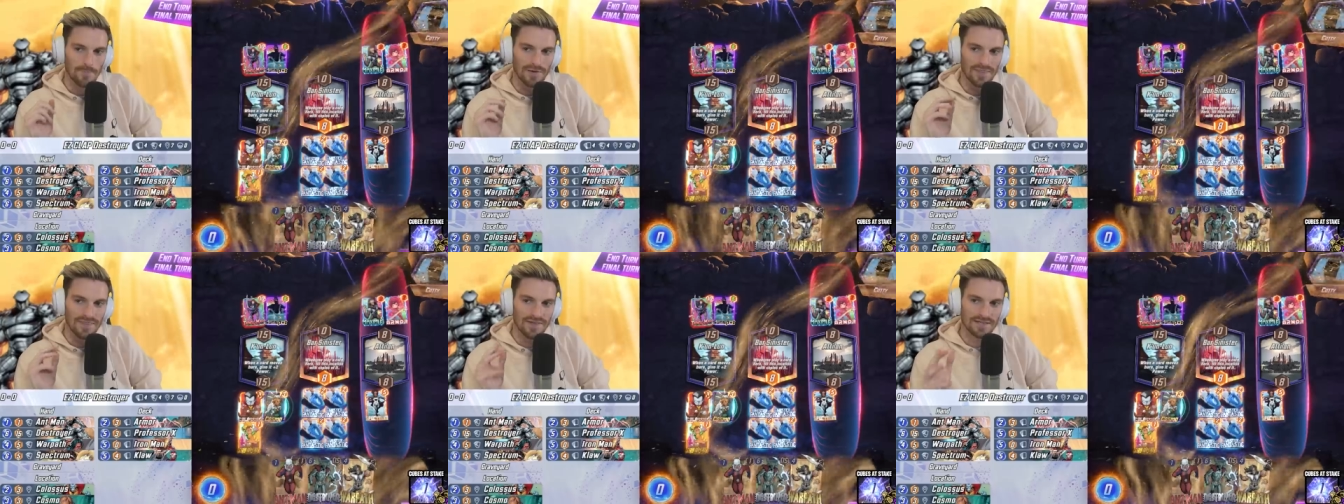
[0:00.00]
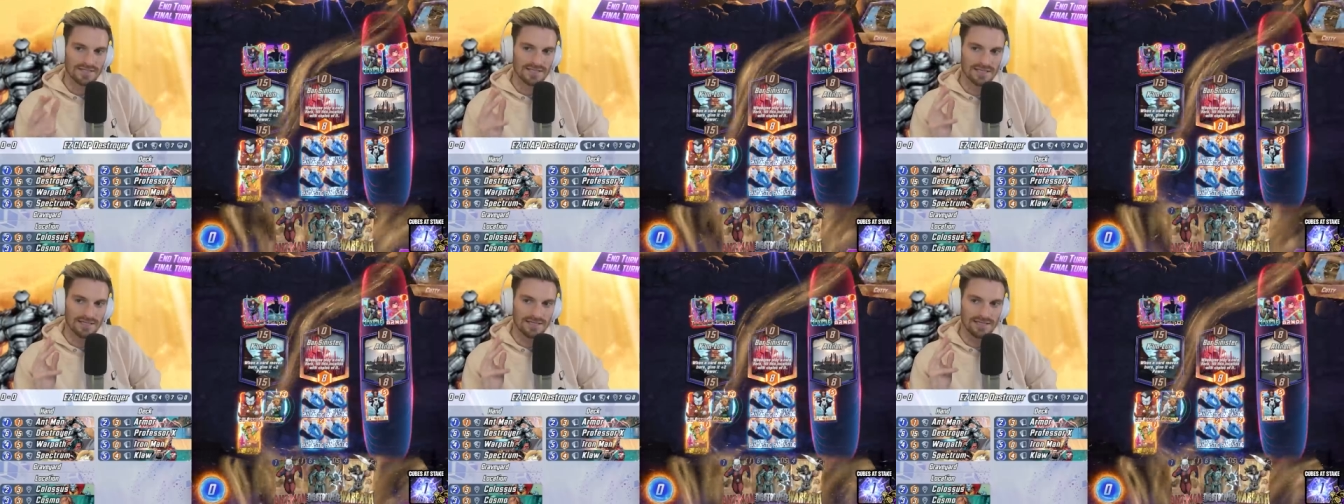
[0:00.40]
But
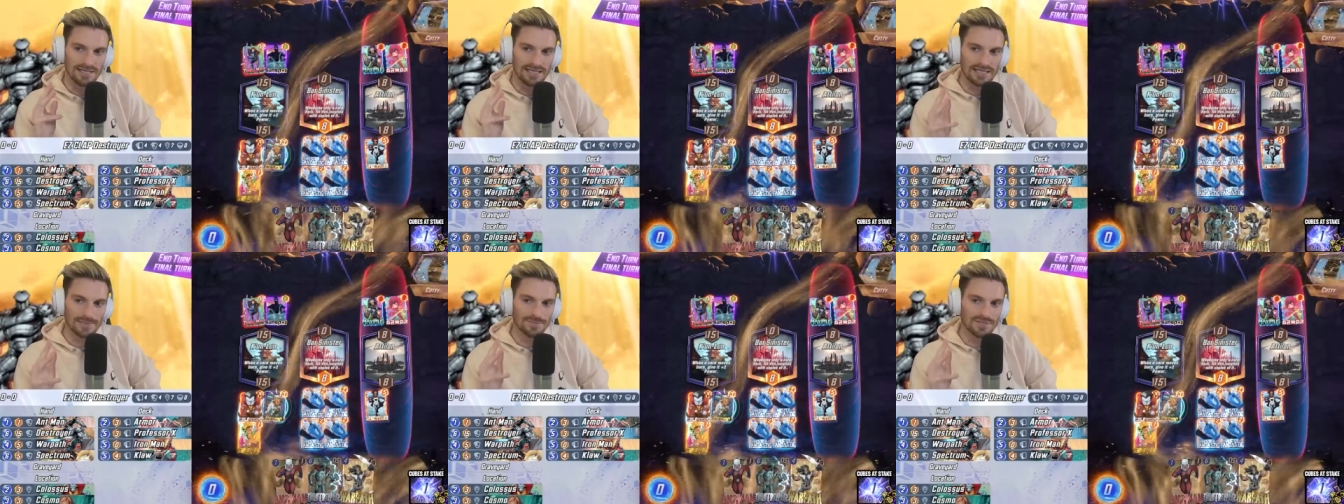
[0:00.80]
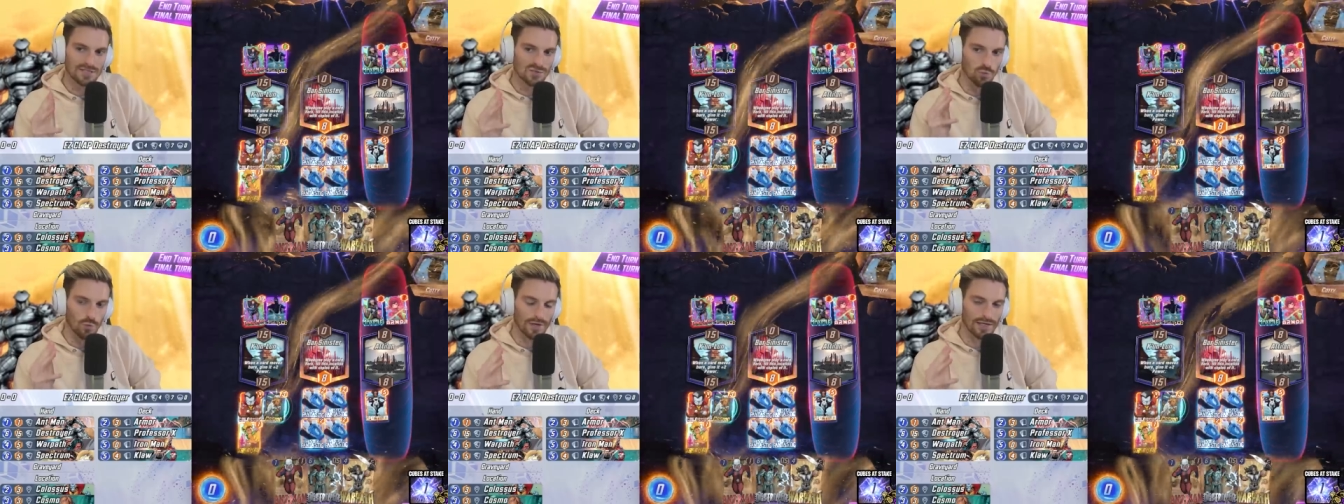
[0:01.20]
this keeps
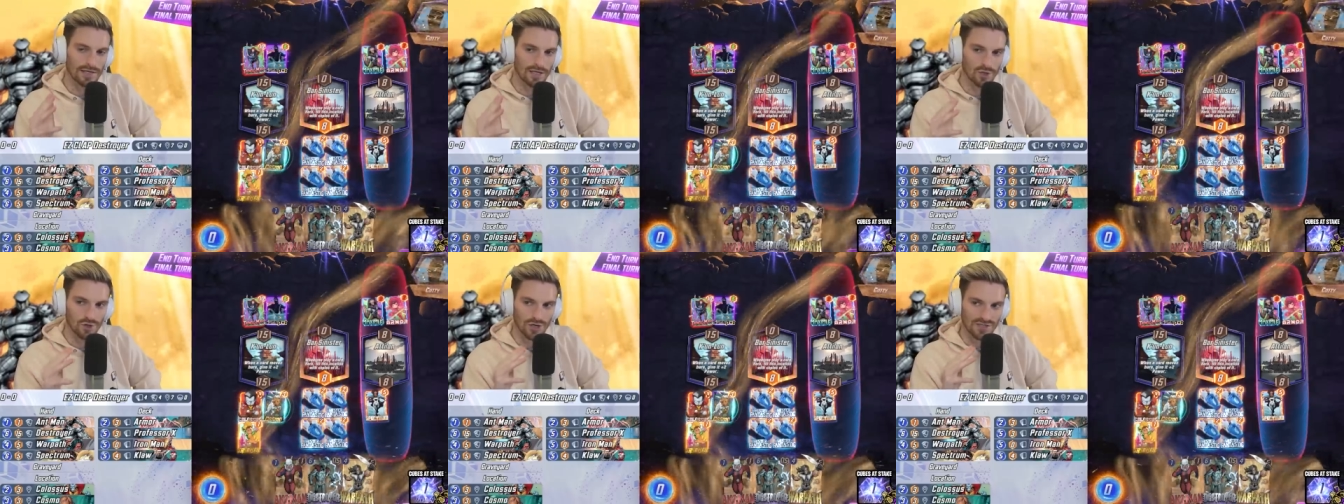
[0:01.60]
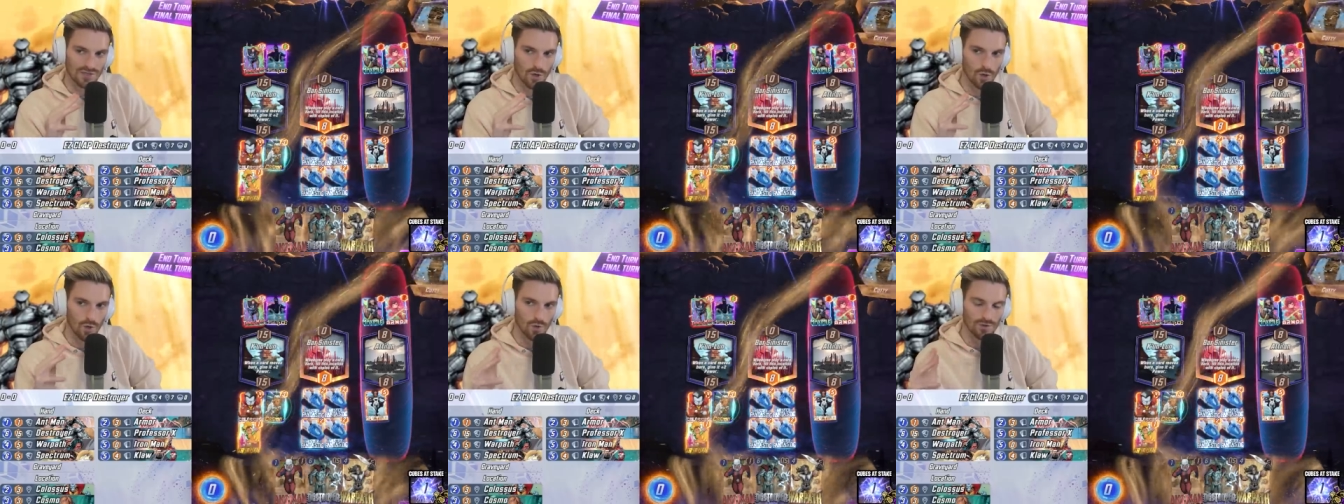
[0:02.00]
us winning
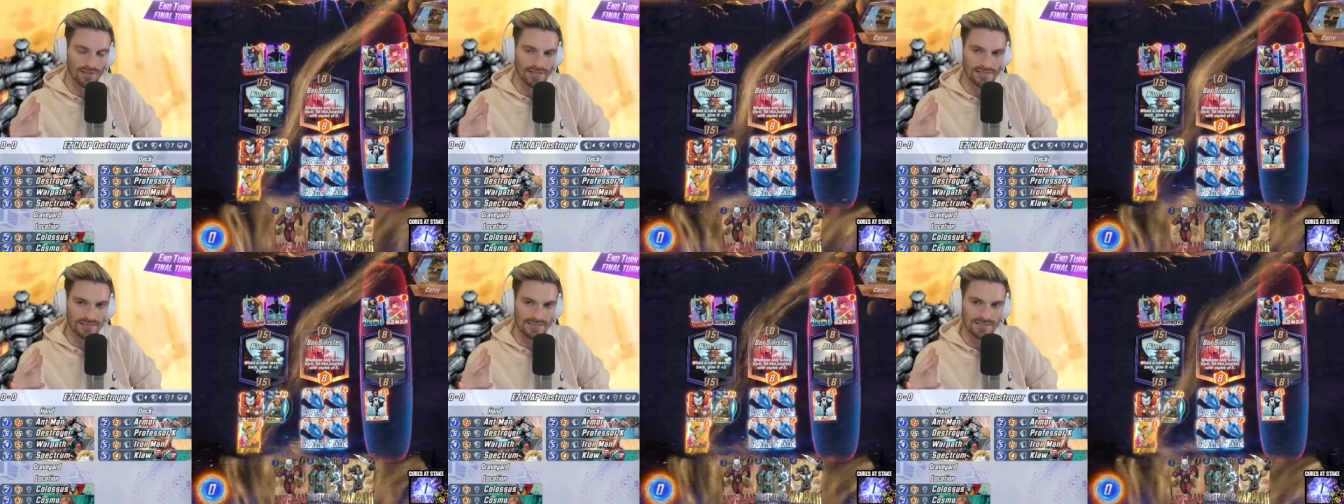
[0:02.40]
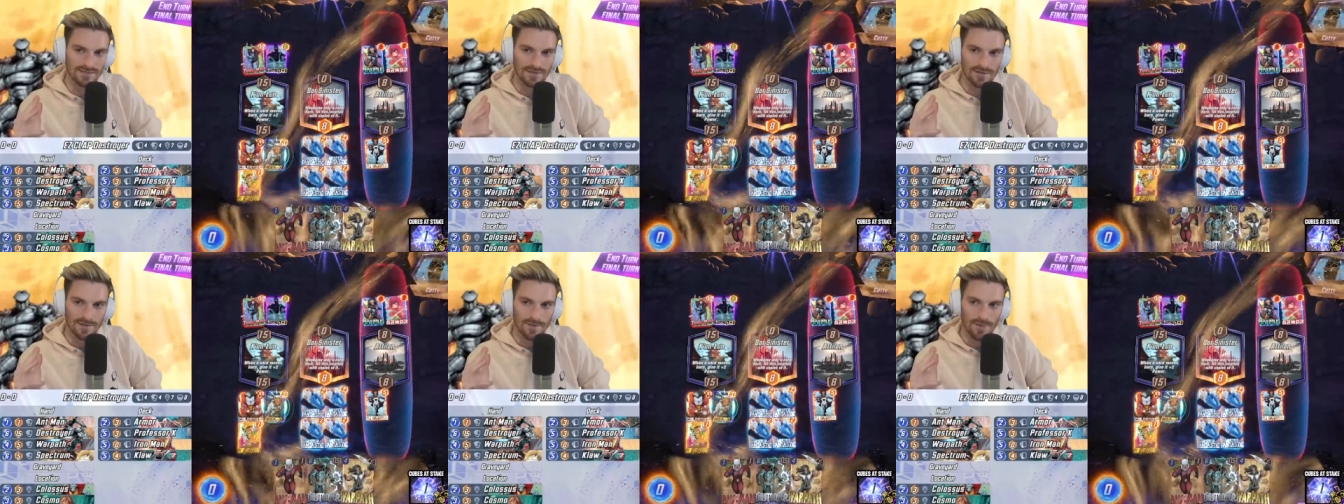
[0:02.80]
across all lanes.
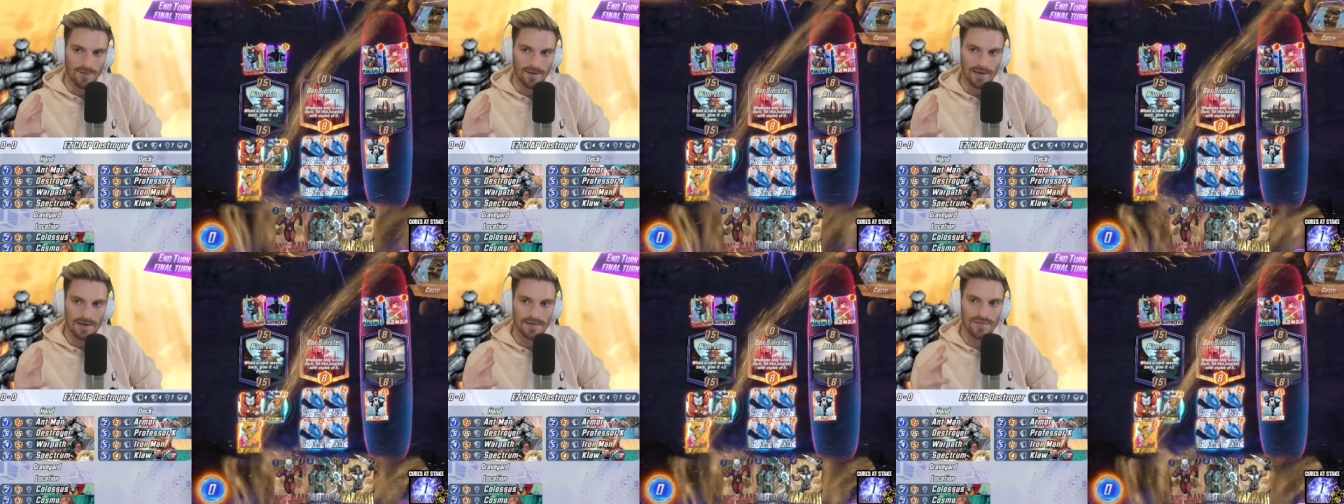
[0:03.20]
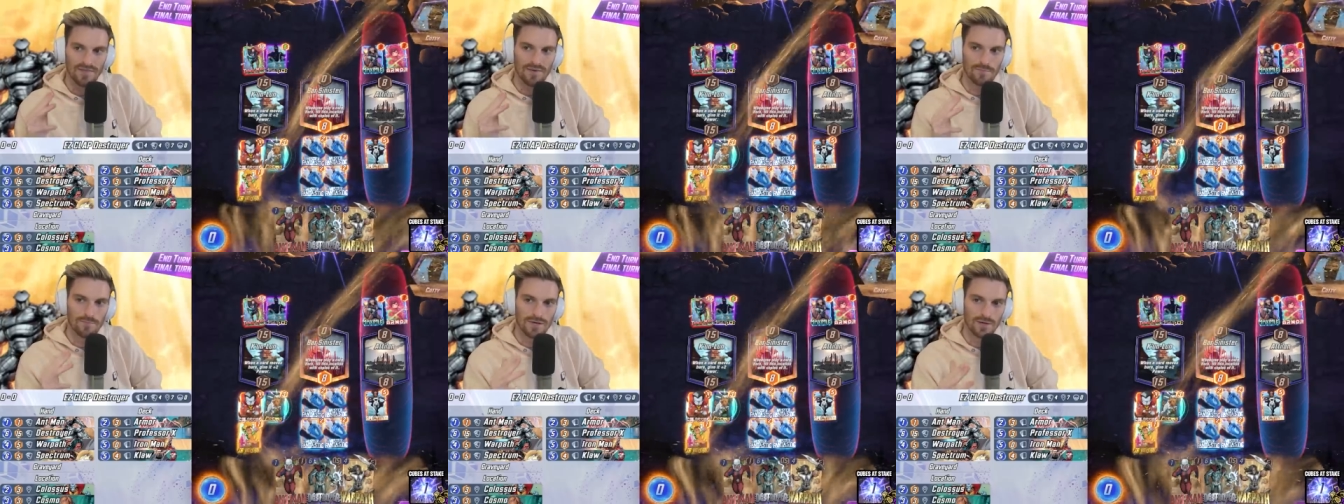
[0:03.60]
In
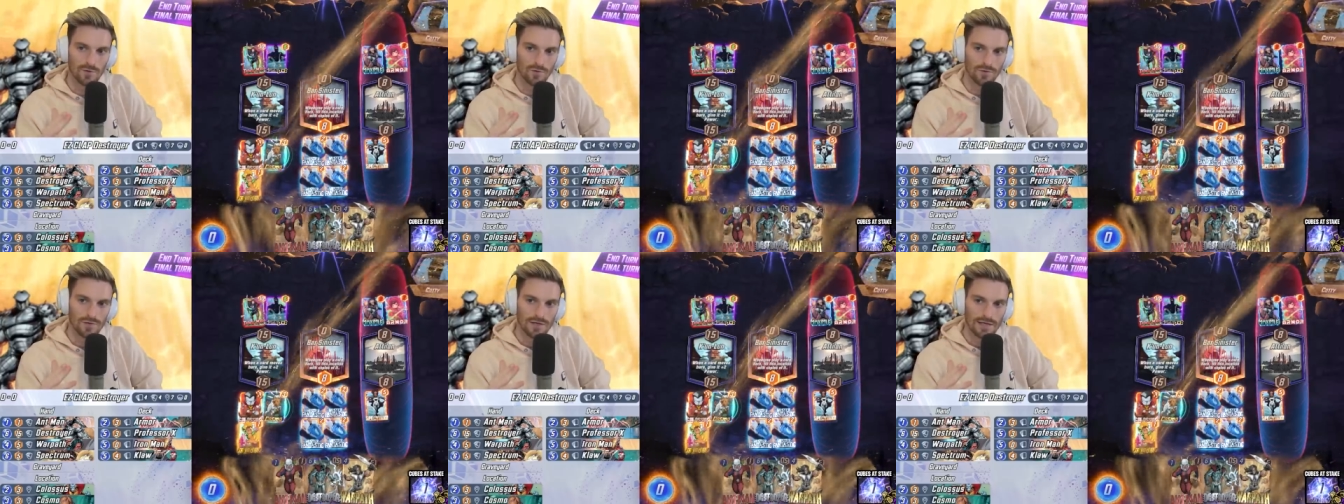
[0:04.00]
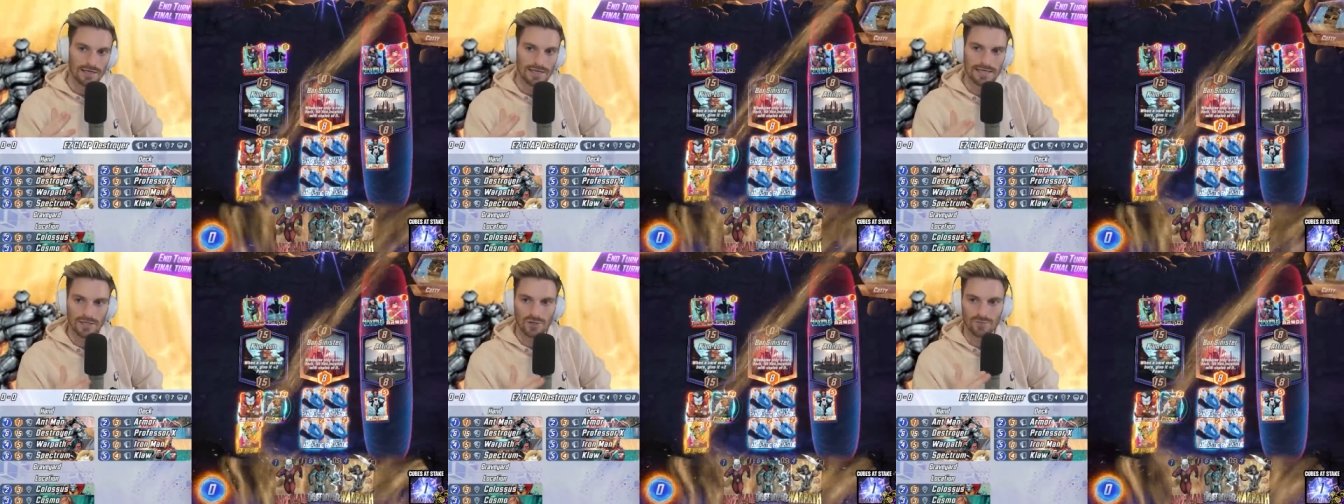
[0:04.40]
the middle,
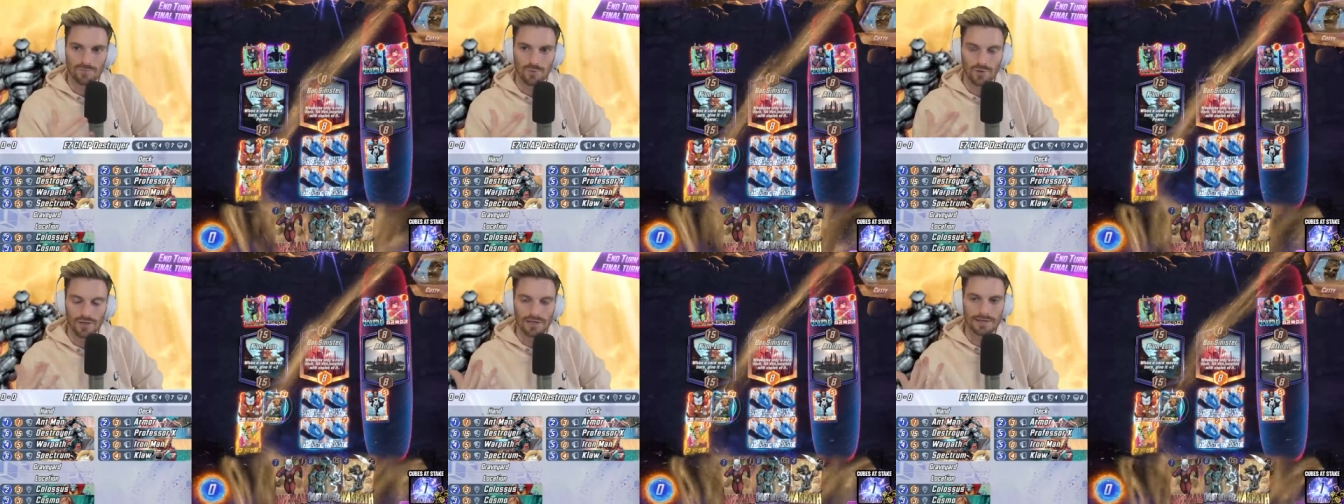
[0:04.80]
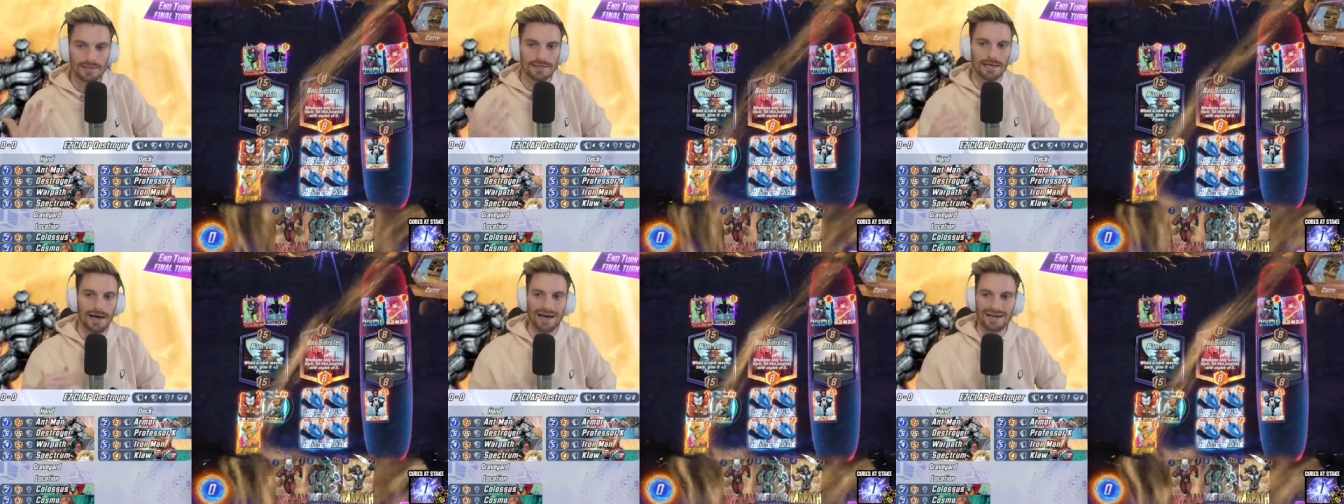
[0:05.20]
he could play.